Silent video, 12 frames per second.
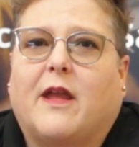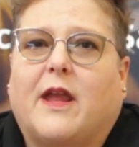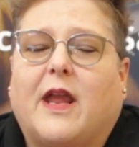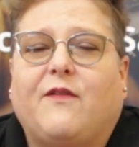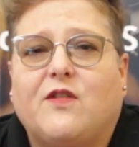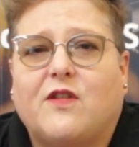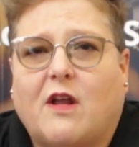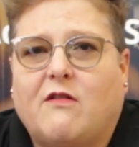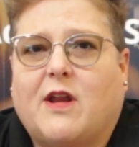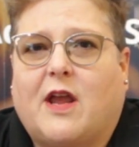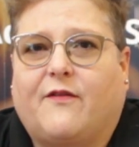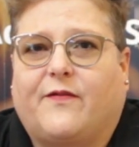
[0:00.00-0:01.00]
If you don't
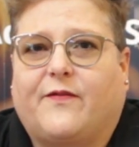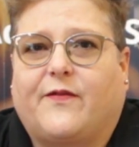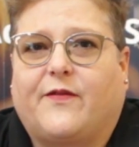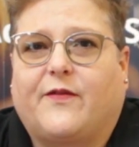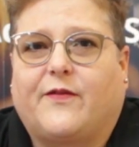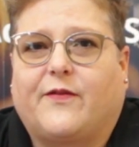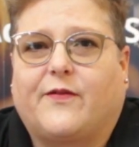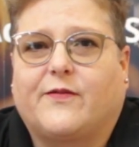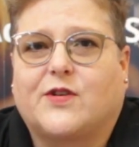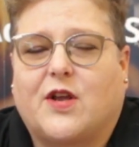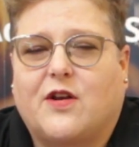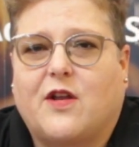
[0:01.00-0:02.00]
have
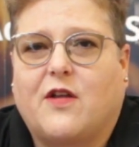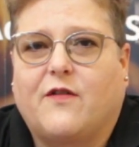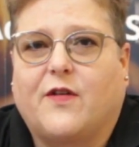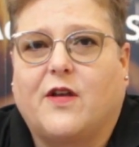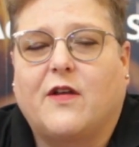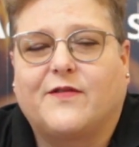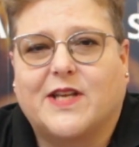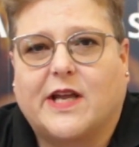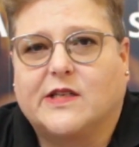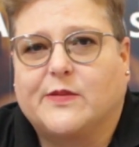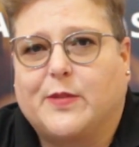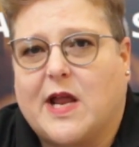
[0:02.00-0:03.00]
turnover of
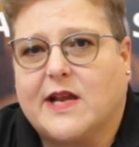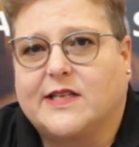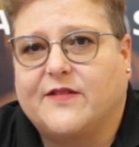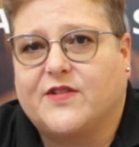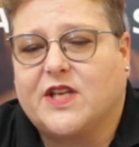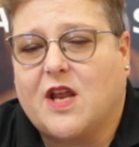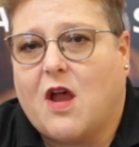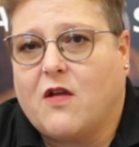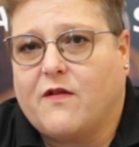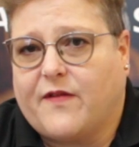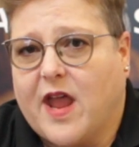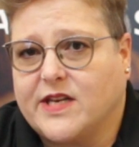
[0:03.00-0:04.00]
taxable activity
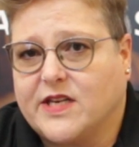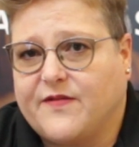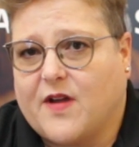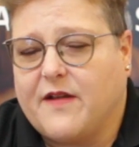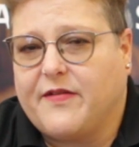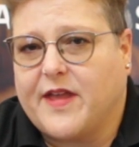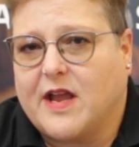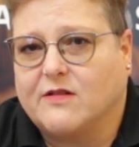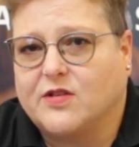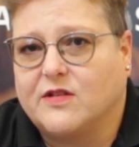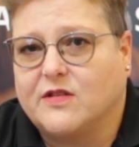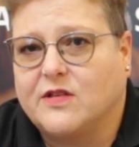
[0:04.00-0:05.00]
over
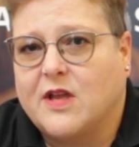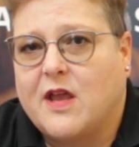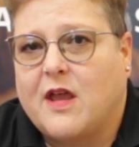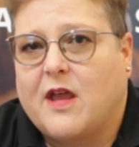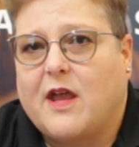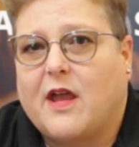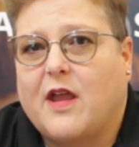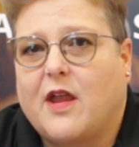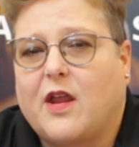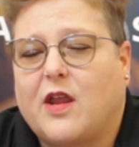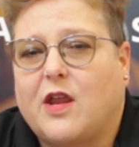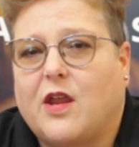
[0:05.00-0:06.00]
85,000
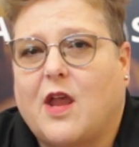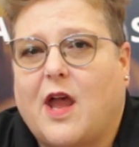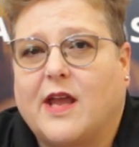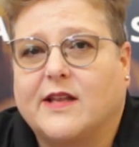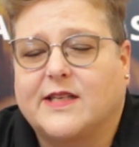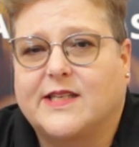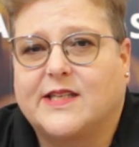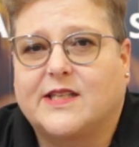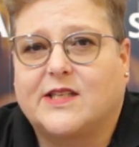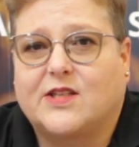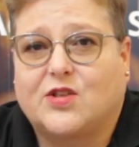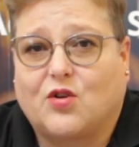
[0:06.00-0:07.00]
as a
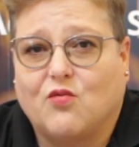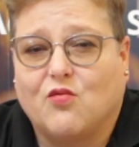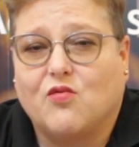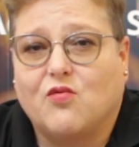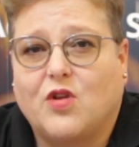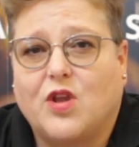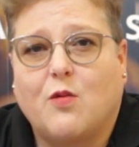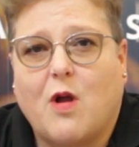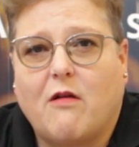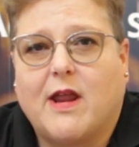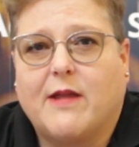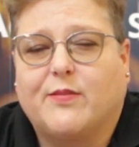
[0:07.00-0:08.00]
school, you
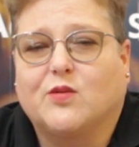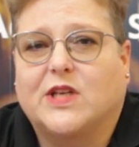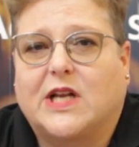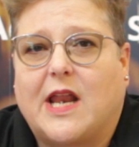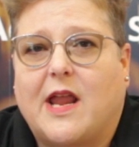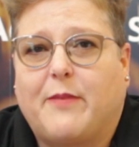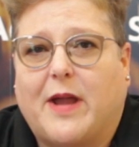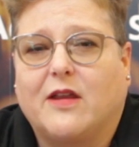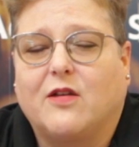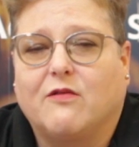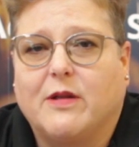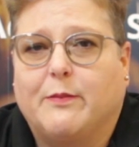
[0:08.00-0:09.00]
are able to claim back
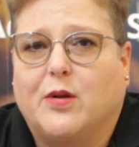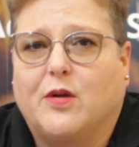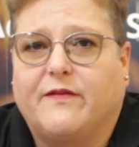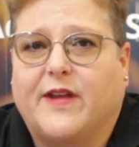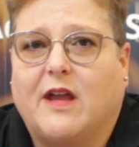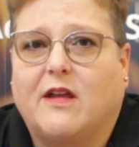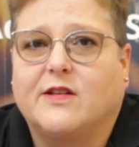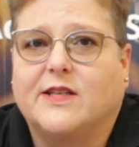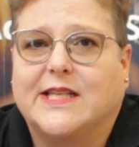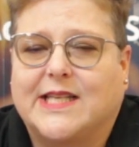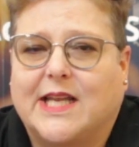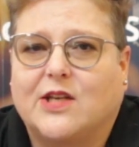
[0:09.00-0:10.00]
your input VAT under
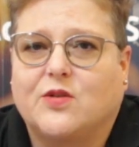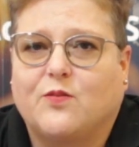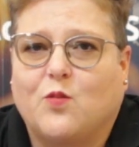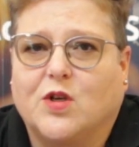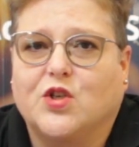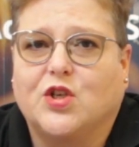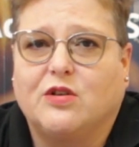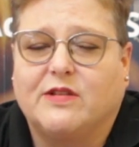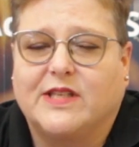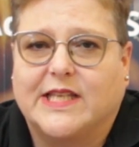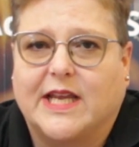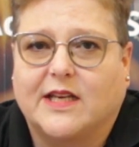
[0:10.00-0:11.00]
Section
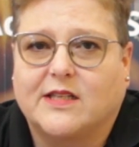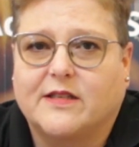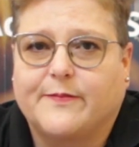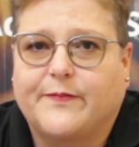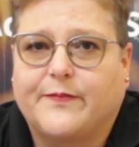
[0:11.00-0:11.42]
126.